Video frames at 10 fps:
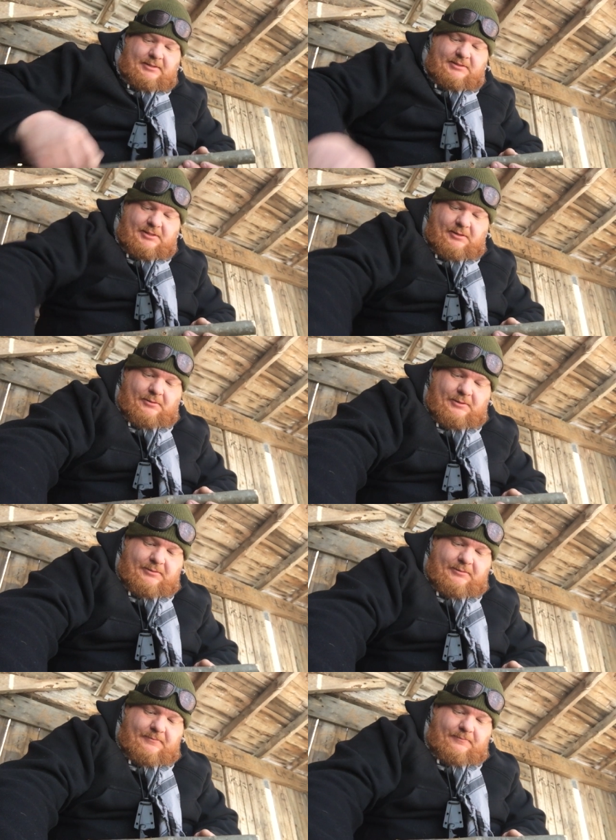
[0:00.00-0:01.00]
So,
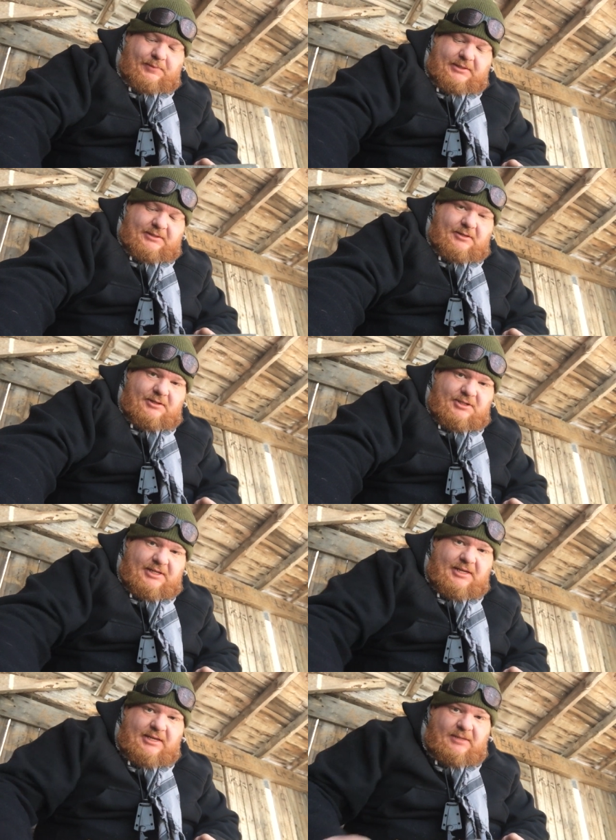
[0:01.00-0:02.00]
but you're just
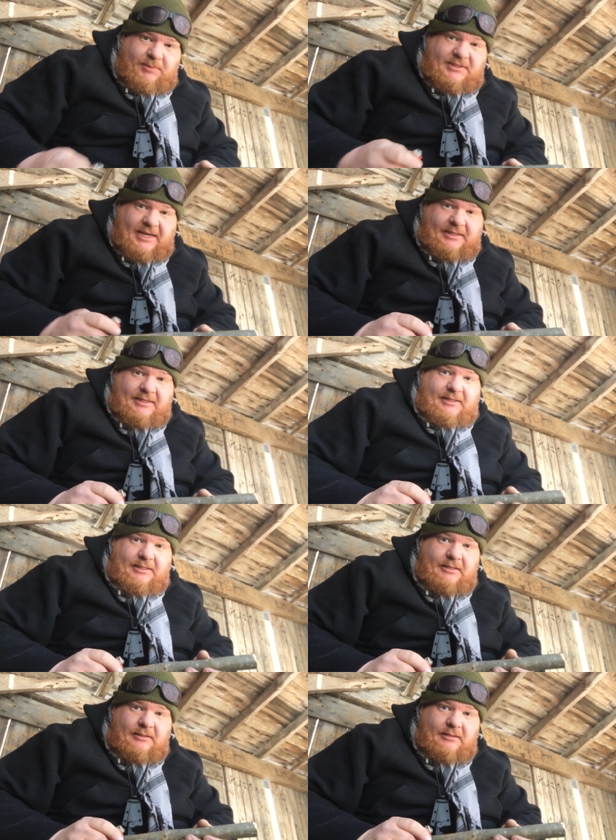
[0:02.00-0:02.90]
going to need to protect it.